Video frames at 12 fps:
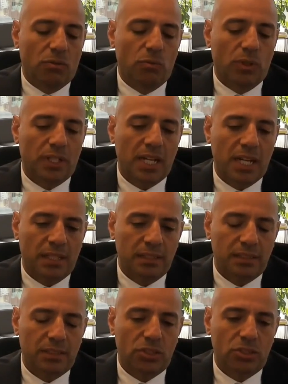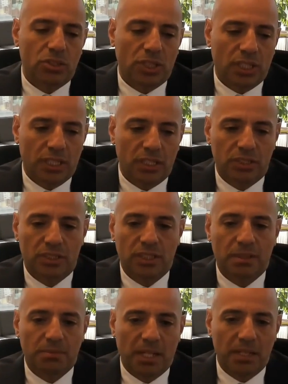What has changed,
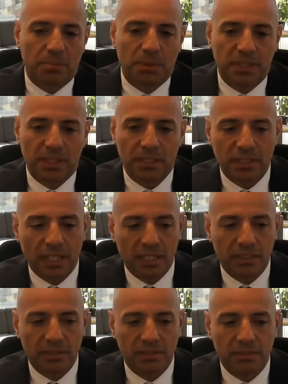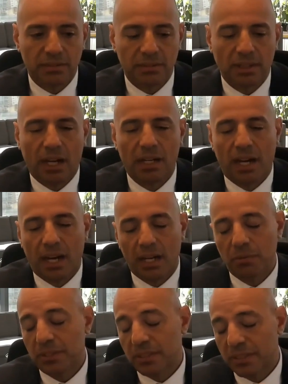in my opinion, and I
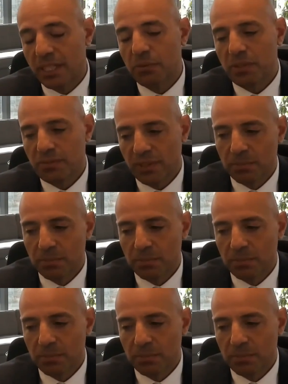would say we've